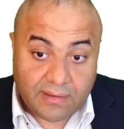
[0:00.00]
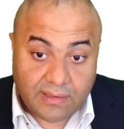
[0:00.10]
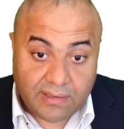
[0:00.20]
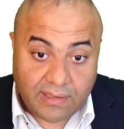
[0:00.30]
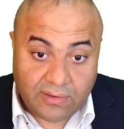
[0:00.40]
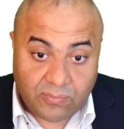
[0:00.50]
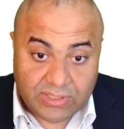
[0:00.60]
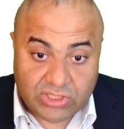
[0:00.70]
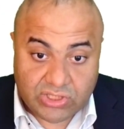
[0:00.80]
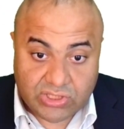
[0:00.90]
in
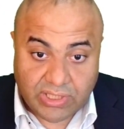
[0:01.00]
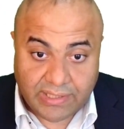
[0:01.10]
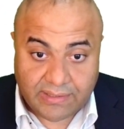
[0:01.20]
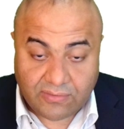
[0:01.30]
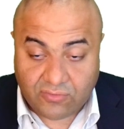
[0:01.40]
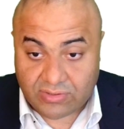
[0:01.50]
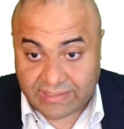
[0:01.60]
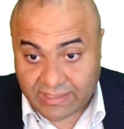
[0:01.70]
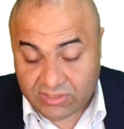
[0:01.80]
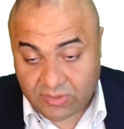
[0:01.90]
which of
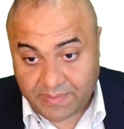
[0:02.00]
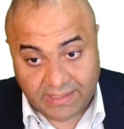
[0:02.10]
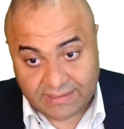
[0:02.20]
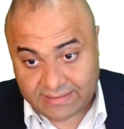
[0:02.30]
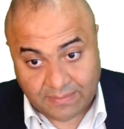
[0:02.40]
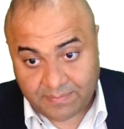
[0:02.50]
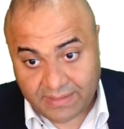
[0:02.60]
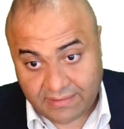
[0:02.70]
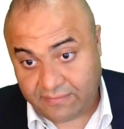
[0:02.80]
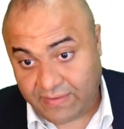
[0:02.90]
course RGB is
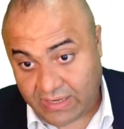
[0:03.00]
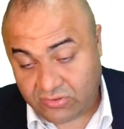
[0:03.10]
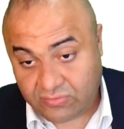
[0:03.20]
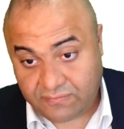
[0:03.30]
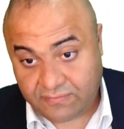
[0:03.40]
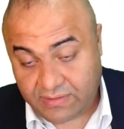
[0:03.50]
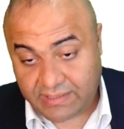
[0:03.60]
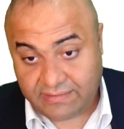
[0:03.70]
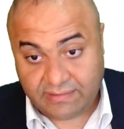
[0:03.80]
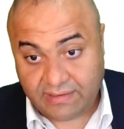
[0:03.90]
simply the values of
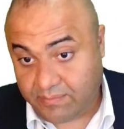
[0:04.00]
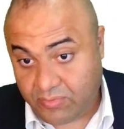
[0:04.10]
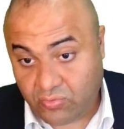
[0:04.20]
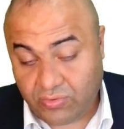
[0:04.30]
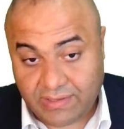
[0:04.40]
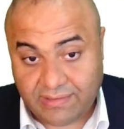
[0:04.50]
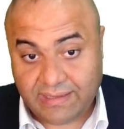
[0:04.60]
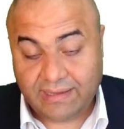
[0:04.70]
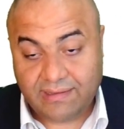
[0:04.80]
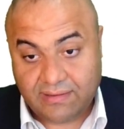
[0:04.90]
red, green, blue in
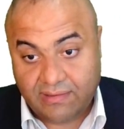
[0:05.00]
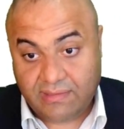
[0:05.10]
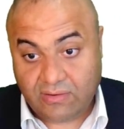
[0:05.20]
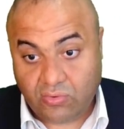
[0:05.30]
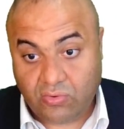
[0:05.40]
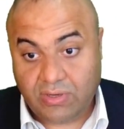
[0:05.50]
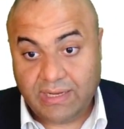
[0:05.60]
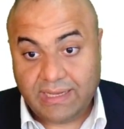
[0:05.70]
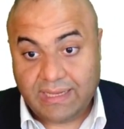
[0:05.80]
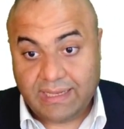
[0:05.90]
the whole
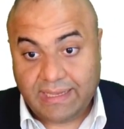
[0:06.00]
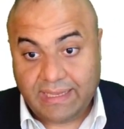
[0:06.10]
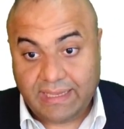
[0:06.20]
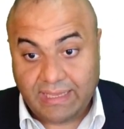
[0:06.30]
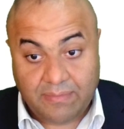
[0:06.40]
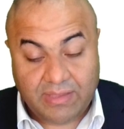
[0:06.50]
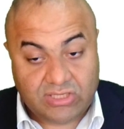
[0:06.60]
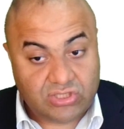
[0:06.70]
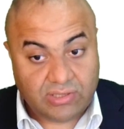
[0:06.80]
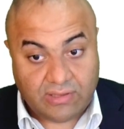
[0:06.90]

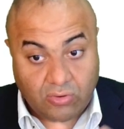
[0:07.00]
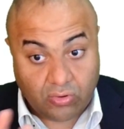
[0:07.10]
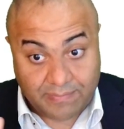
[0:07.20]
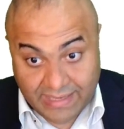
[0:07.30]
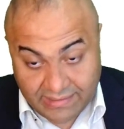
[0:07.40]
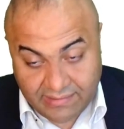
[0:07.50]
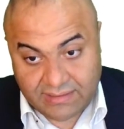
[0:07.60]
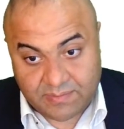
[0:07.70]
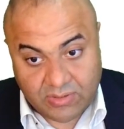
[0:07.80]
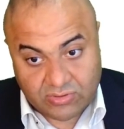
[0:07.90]
image, in the whole
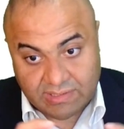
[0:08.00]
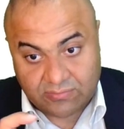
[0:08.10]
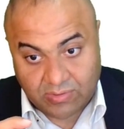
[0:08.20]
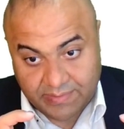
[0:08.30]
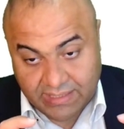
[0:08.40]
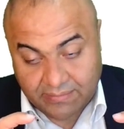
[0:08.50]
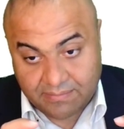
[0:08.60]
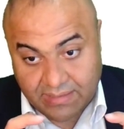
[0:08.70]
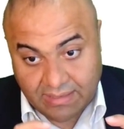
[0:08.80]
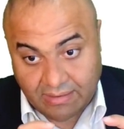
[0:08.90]
matrix, because it will
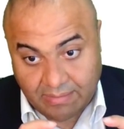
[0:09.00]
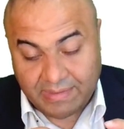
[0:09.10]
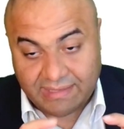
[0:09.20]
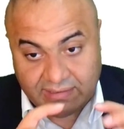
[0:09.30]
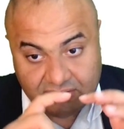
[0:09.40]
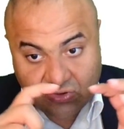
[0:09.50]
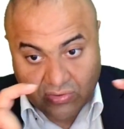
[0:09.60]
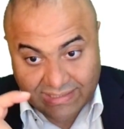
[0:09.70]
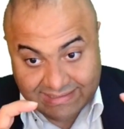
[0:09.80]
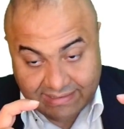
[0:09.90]
become a matrix
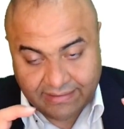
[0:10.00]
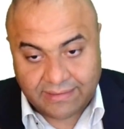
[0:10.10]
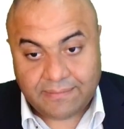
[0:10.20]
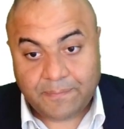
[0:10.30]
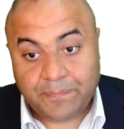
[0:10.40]
or a screen.